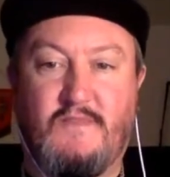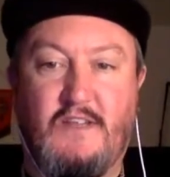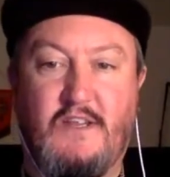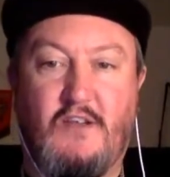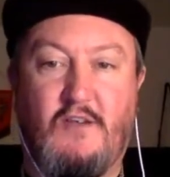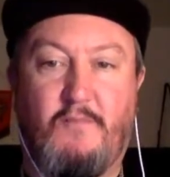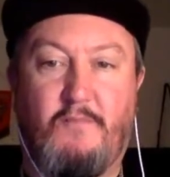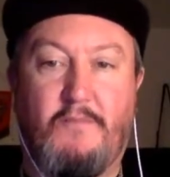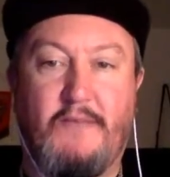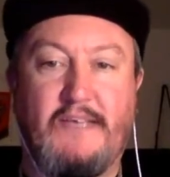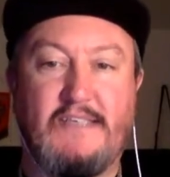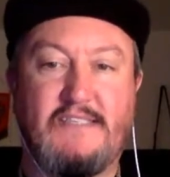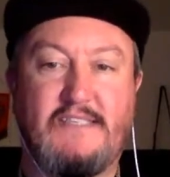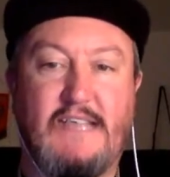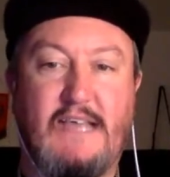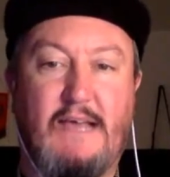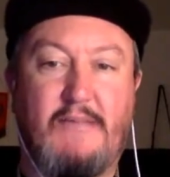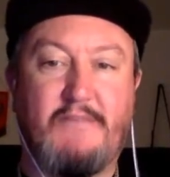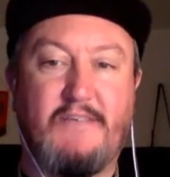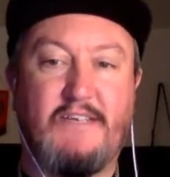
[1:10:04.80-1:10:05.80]
Your best
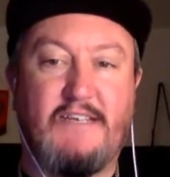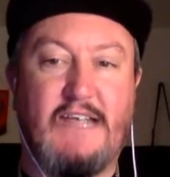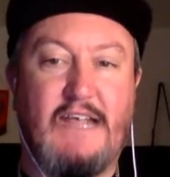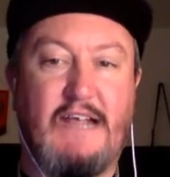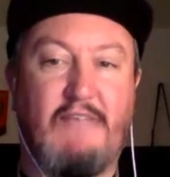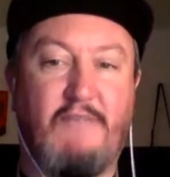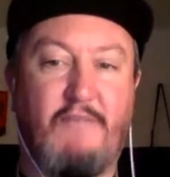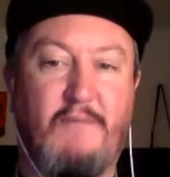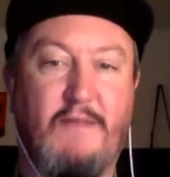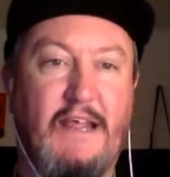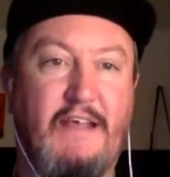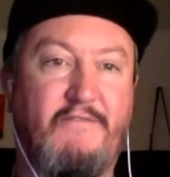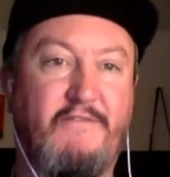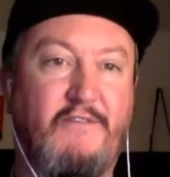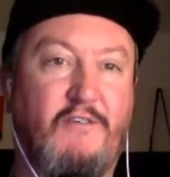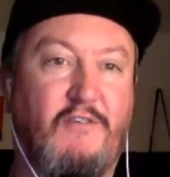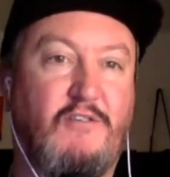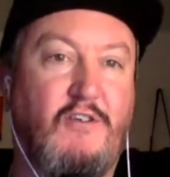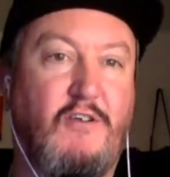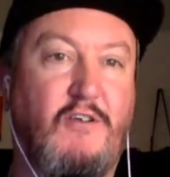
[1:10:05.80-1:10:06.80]
captain to ever play for
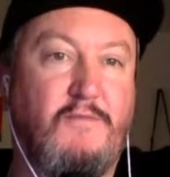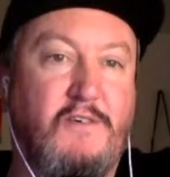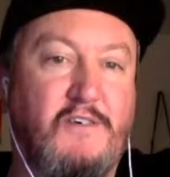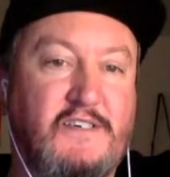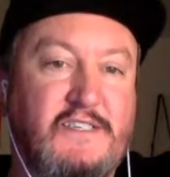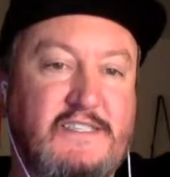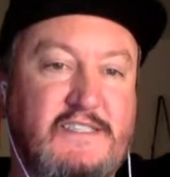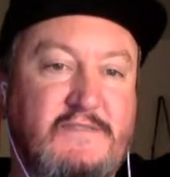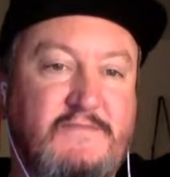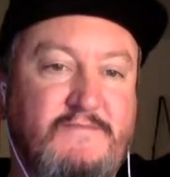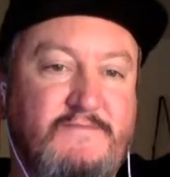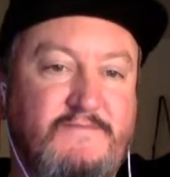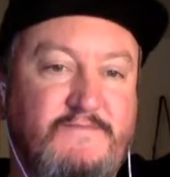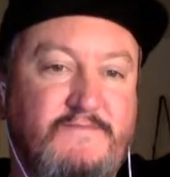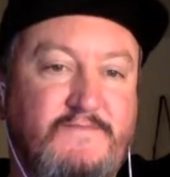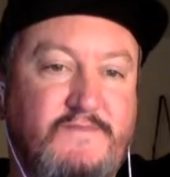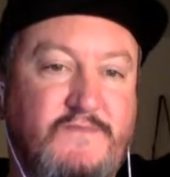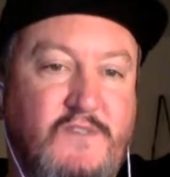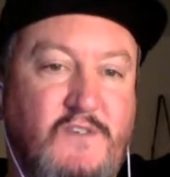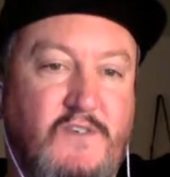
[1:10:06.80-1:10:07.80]
your club, guys.
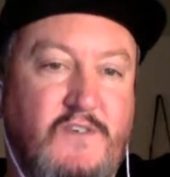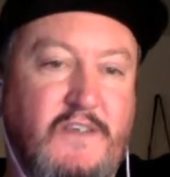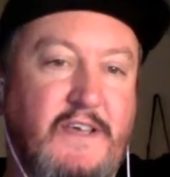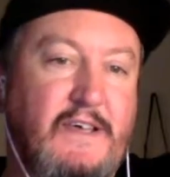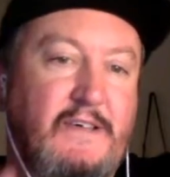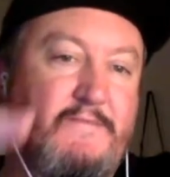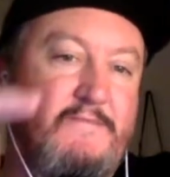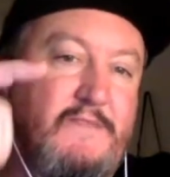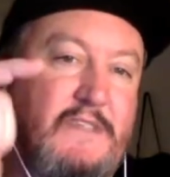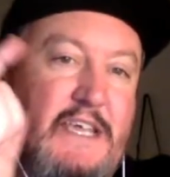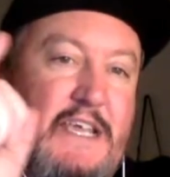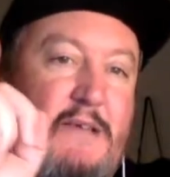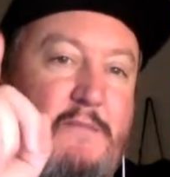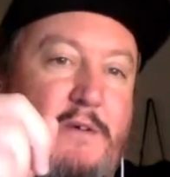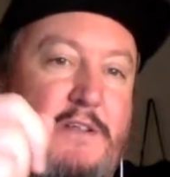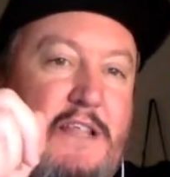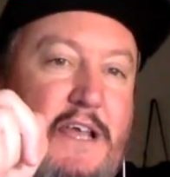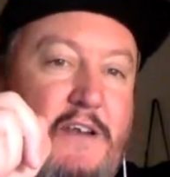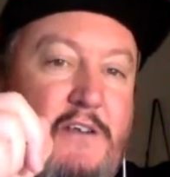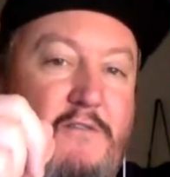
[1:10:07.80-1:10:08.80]
Okay? Think
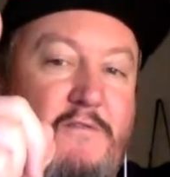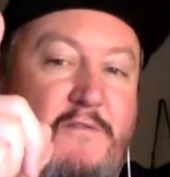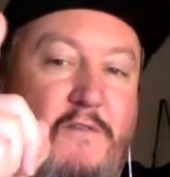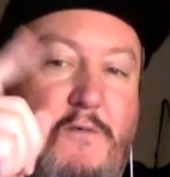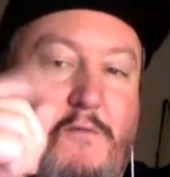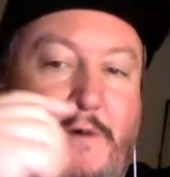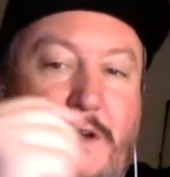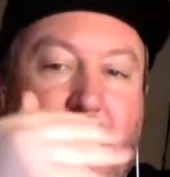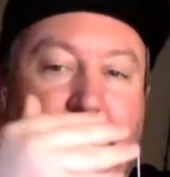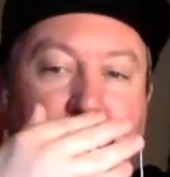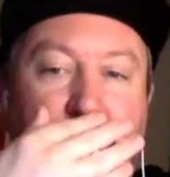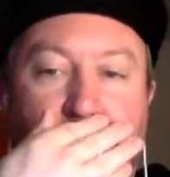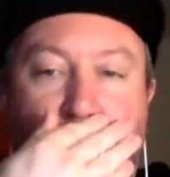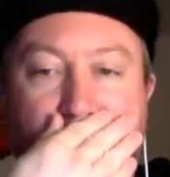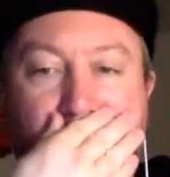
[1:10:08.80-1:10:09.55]
about that now for a while, yeah?